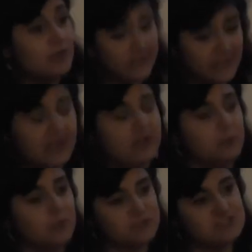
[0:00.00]
I
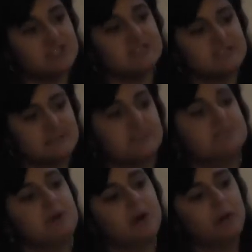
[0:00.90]
want
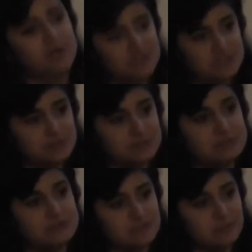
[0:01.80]
Islamist power
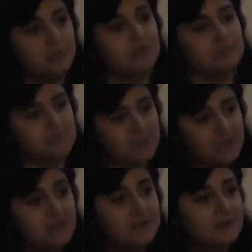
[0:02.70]
to support me.
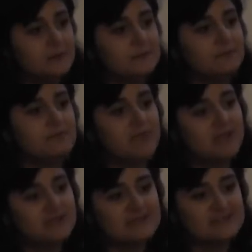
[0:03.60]

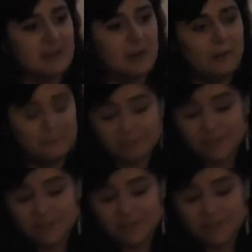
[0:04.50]
So